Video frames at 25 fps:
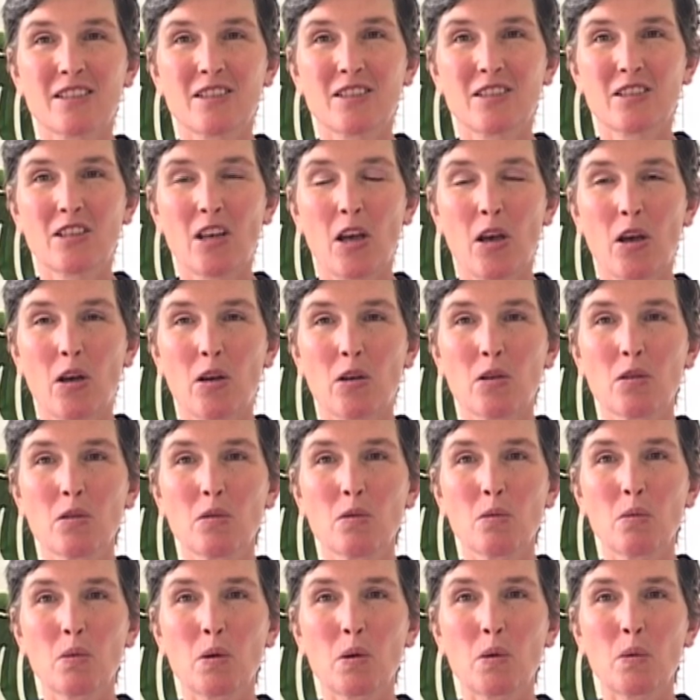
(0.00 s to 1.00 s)

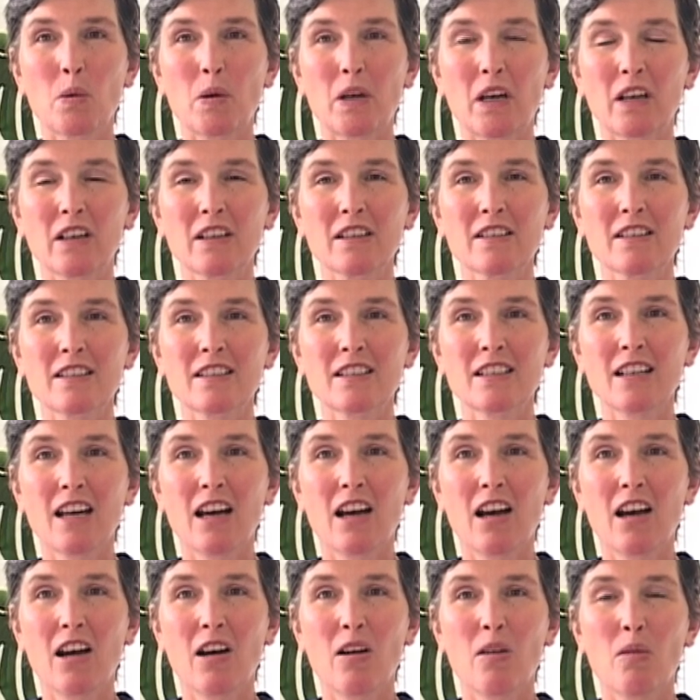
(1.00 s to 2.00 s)
So we were going to
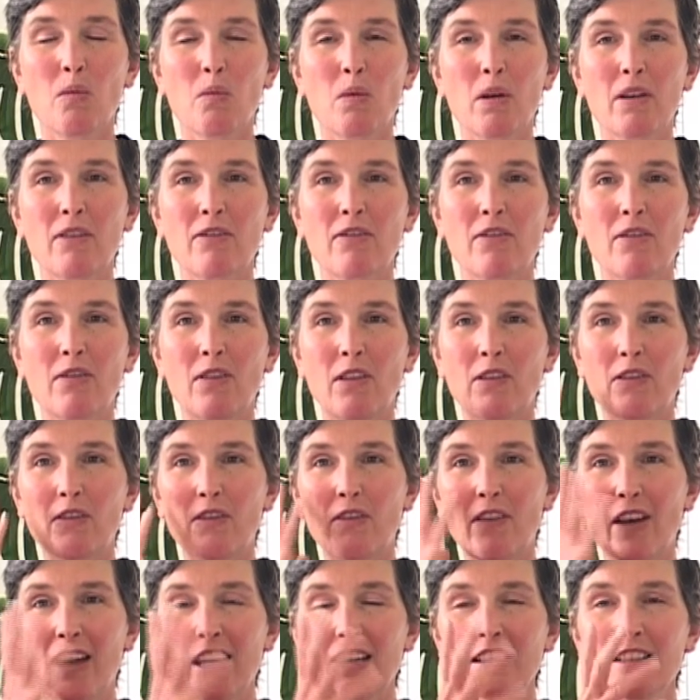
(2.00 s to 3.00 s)
start with the
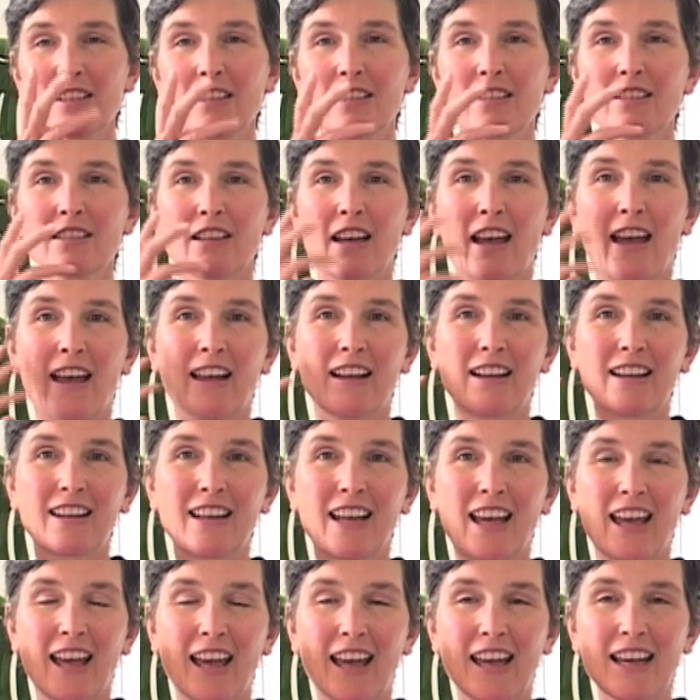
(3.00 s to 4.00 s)
face and the
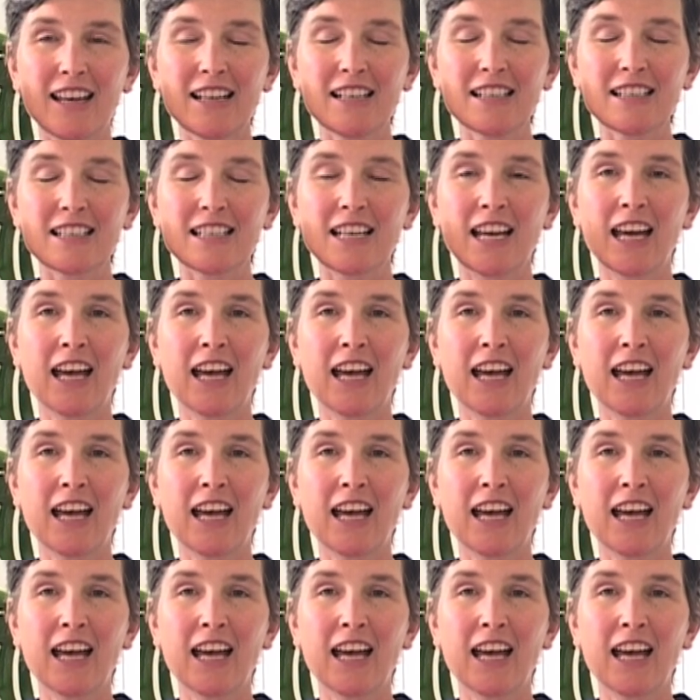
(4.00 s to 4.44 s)
head,